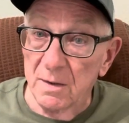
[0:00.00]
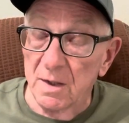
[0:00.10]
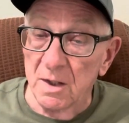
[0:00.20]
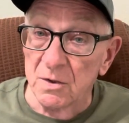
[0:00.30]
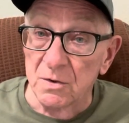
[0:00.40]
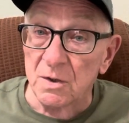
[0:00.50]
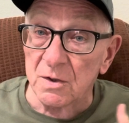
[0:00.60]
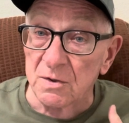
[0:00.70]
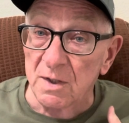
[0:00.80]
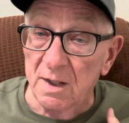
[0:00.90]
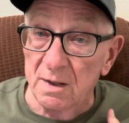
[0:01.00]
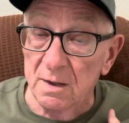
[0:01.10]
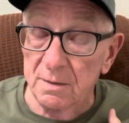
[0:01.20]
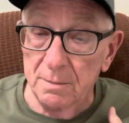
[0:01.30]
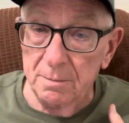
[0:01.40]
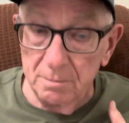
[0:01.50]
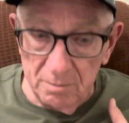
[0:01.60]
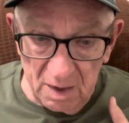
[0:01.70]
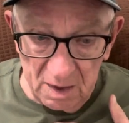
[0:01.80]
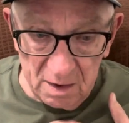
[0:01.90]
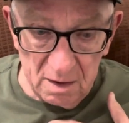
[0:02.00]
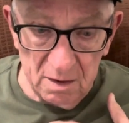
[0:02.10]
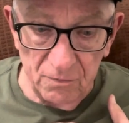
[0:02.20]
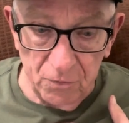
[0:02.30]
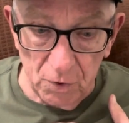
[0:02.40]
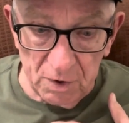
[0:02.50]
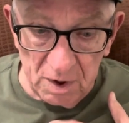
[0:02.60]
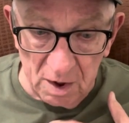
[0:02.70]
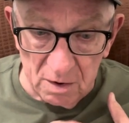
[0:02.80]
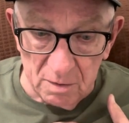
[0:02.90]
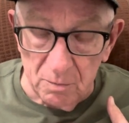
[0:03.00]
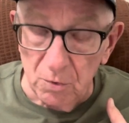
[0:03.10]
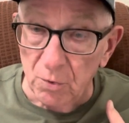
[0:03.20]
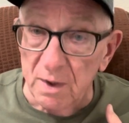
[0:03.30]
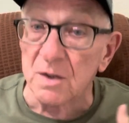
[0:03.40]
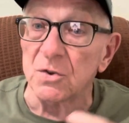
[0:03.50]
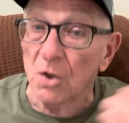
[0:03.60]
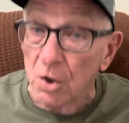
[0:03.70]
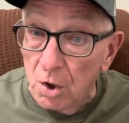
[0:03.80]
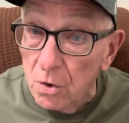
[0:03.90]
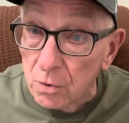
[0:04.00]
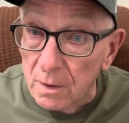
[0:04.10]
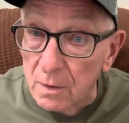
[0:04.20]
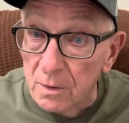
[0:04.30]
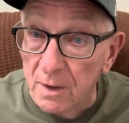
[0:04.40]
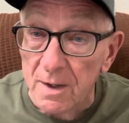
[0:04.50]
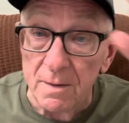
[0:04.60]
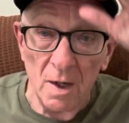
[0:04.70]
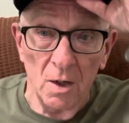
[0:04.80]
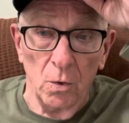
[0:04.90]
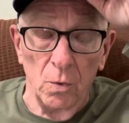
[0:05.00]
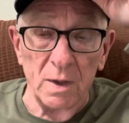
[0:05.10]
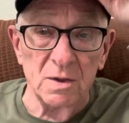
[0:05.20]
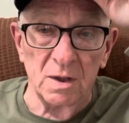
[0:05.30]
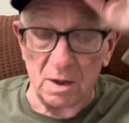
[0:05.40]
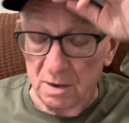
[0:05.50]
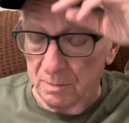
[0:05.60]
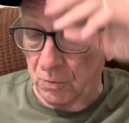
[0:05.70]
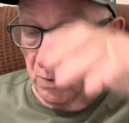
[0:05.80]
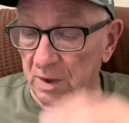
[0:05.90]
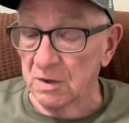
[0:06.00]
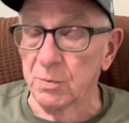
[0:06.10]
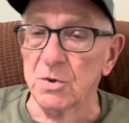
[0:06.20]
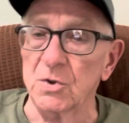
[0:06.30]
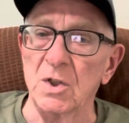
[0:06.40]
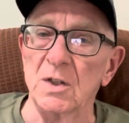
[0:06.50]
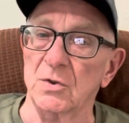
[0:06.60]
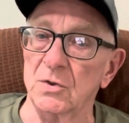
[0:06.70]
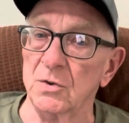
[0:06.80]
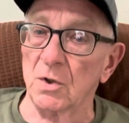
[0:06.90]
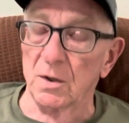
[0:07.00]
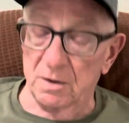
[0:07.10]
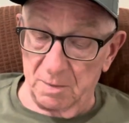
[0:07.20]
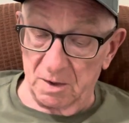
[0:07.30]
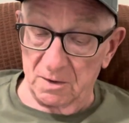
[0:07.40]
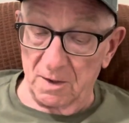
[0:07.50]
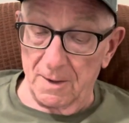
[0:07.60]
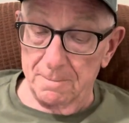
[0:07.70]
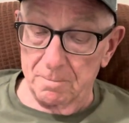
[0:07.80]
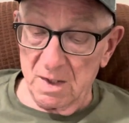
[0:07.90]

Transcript: It, does that make for kingdom greatness alone, okay? What is kingdom greatness? Well, Jesus talked about that.